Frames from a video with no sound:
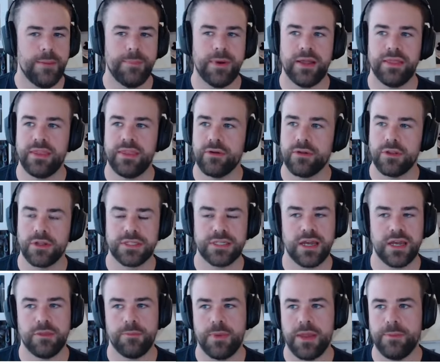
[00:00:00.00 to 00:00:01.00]
But there are lots
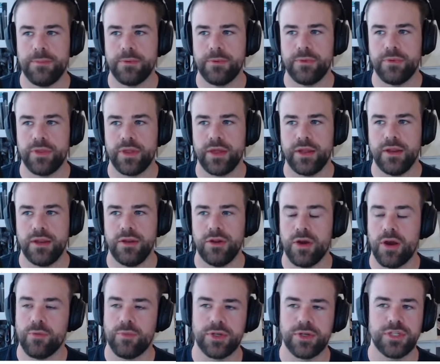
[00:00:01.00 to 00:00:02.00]
of other people that, you
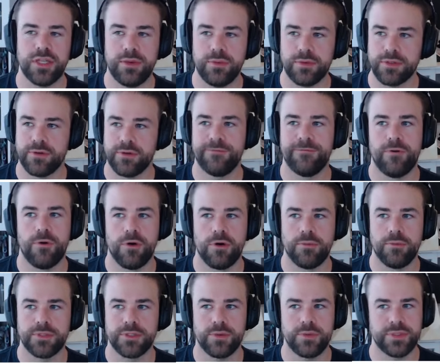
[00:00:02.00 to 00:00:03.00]
know, originally it was on
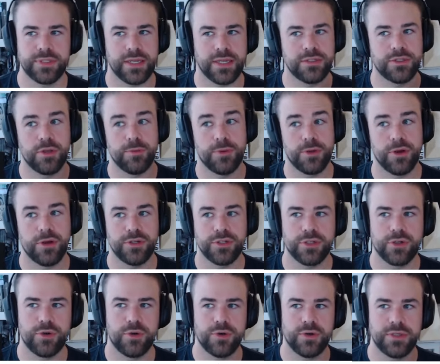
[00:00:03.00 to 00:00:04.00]
forums, so it was like Supercoach
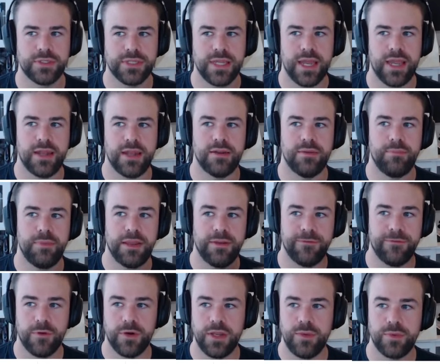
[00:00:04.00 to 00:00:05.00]
Scores and Big
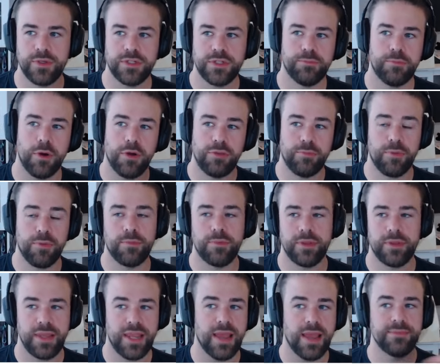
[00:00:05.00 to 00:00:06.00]
Footy, which are both
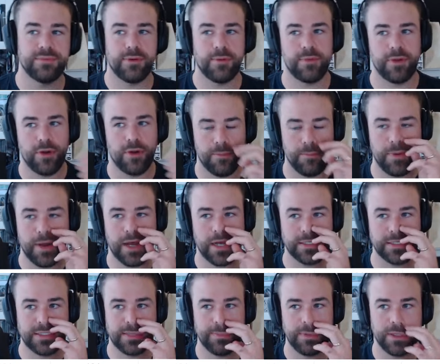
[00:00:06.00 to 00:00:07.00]
probably, the game's probably gone
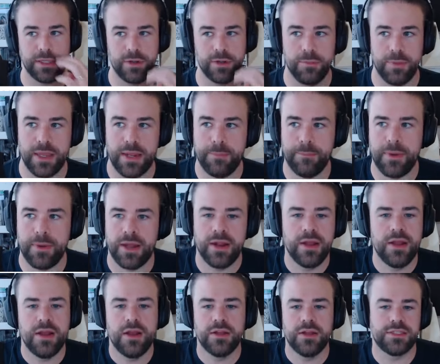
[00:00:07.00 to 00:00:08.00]
past them a little bit, but
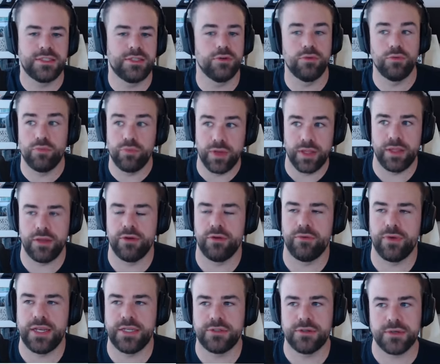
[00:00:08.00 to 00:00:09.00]
still really
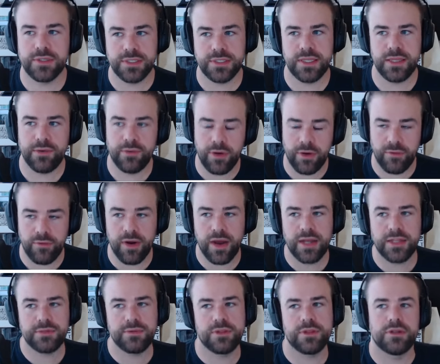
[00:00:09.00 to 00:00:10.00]
good resources in their own
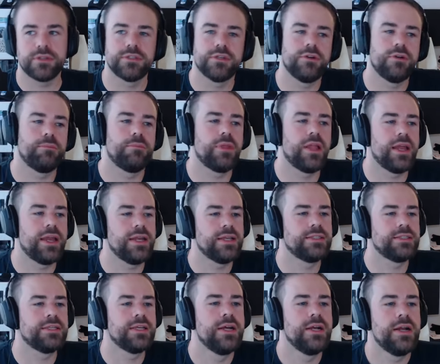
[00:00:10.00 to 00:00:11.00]
rights with lots of good players.